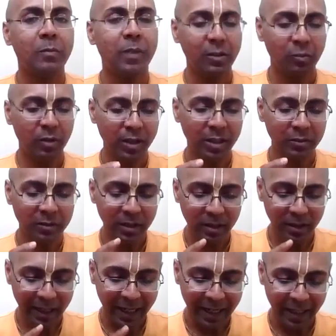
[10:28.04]
But
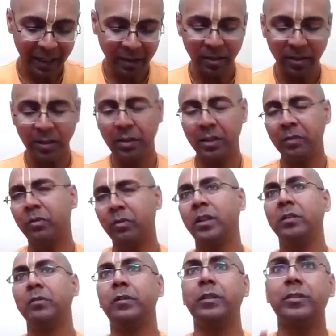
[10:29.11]
whatever anger,
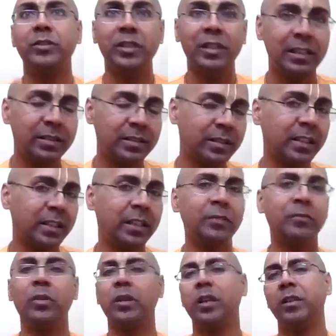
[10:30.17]
whatever jealousy,
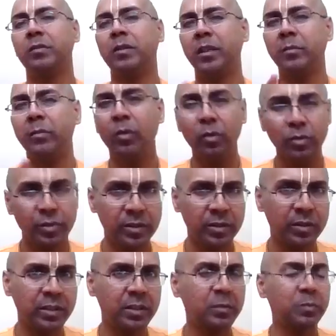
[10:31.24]
whatever
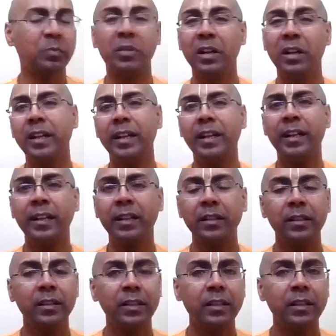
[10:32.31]
emotions, pride,
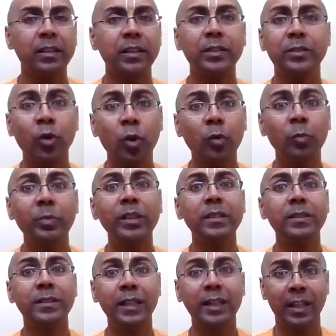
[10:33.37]
these
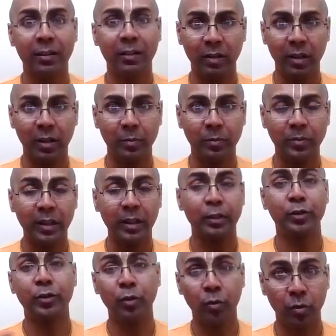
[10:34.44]
gopis they develop, they
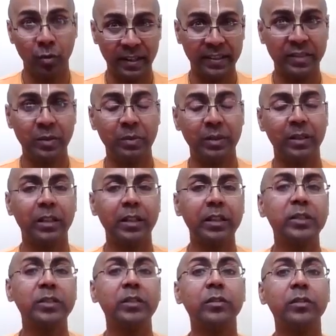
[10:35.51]
show, exhibit. It
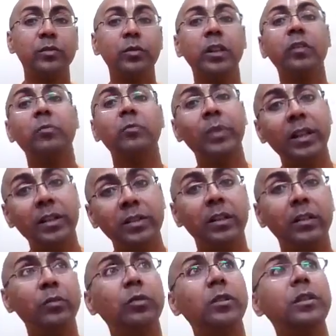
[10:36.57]
is just to give
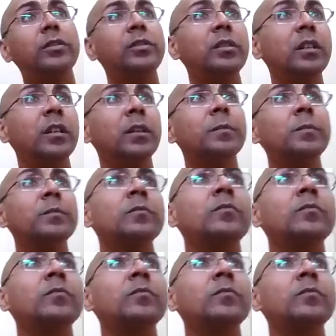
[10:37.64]
pleasure to Krishna.